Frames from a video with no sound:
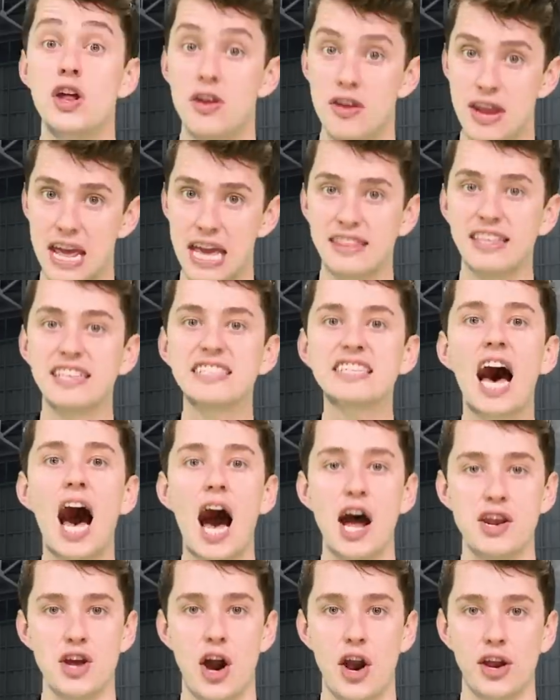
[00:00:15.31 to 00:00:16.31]
Nathan's
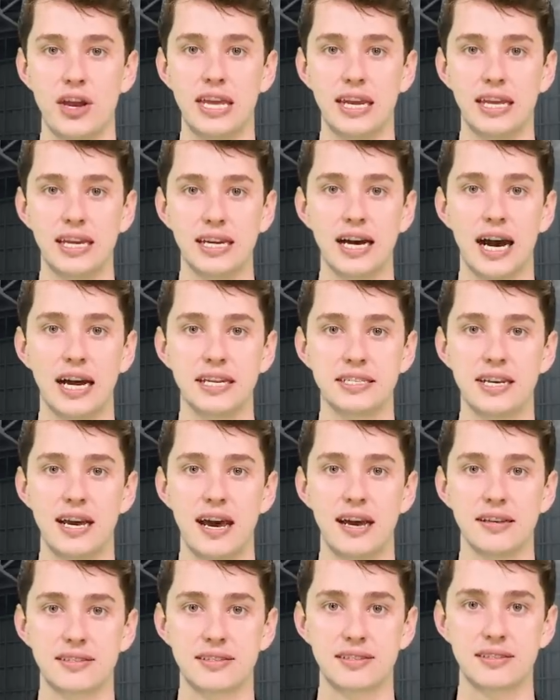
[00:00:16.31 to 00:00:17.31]
hot dog eating
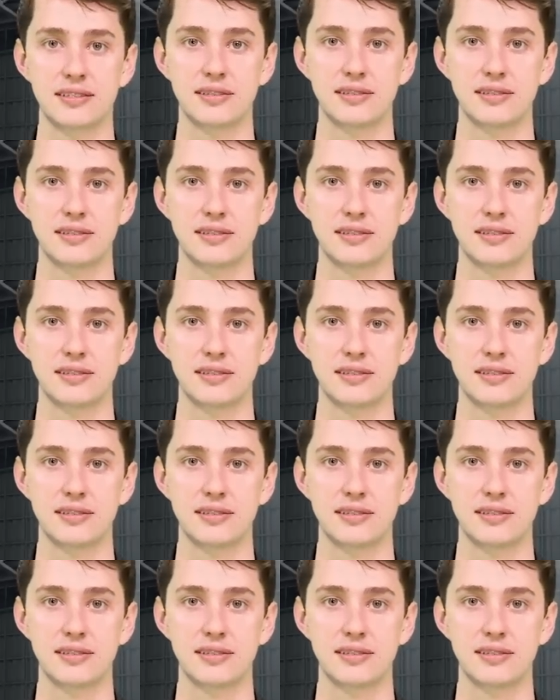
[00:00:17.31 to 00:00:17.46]
contest.